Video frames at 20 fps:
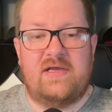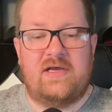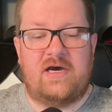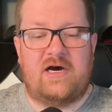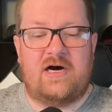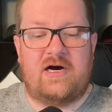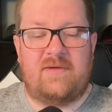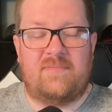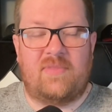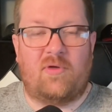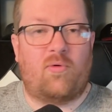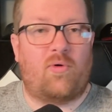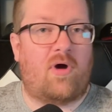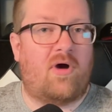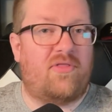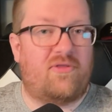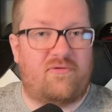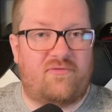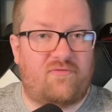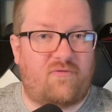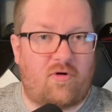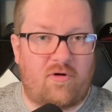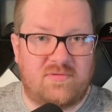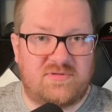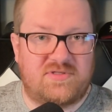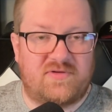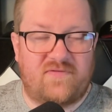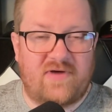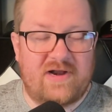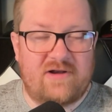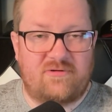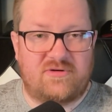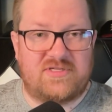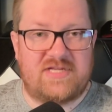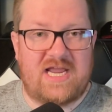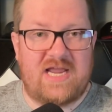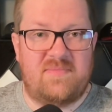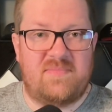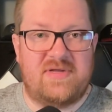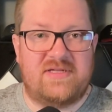or other forms of
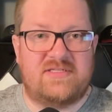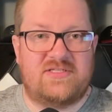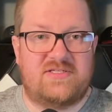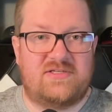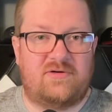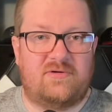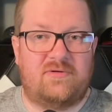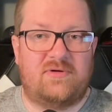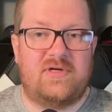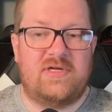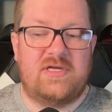entertainment. So